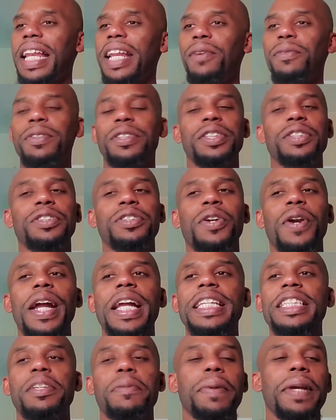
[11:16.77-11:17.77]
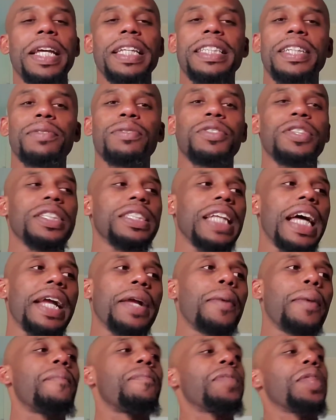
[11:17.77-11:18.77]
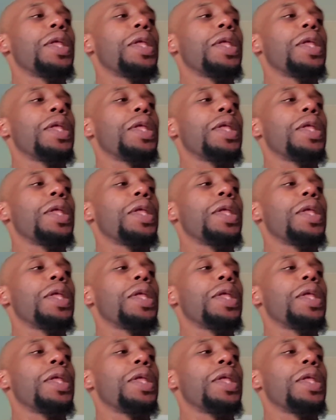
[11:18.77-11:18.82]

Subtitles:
And it was just crazy because it was just like